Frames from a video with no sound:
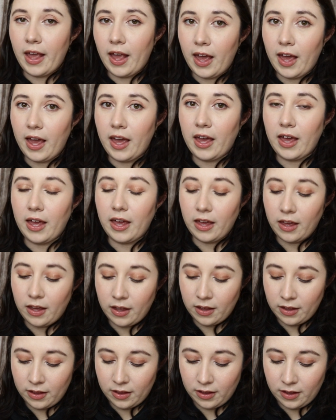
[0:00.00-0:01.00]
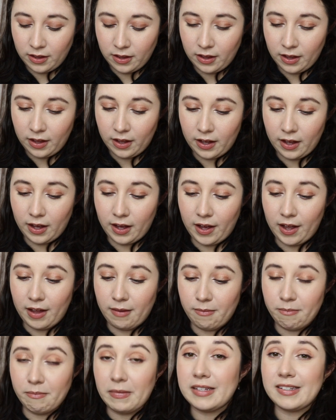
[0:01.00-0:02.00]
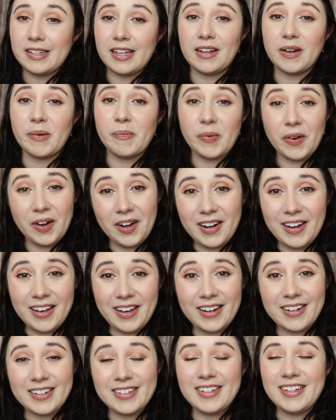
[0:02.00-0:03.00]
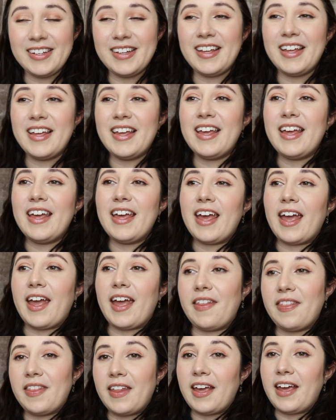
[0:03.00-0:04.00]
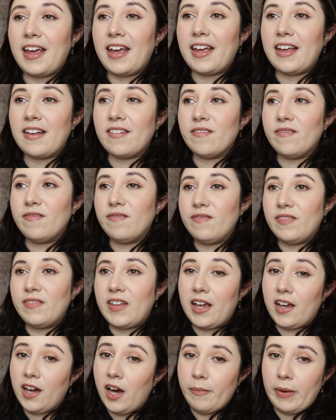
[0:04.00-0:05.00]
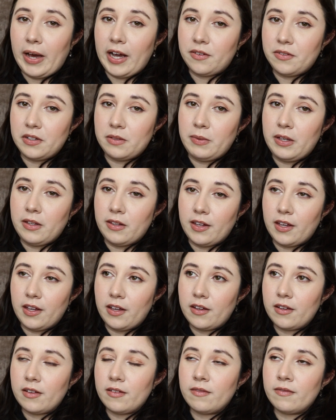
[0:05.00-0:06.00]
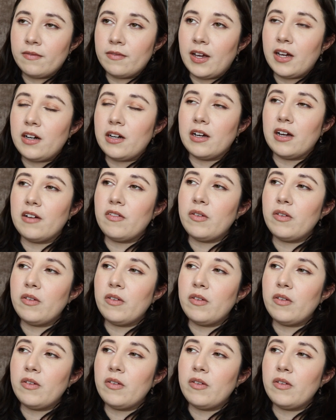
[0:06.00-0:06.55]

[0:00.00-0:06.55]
hey, I'm missing a product. And they got back with me like, I don't know,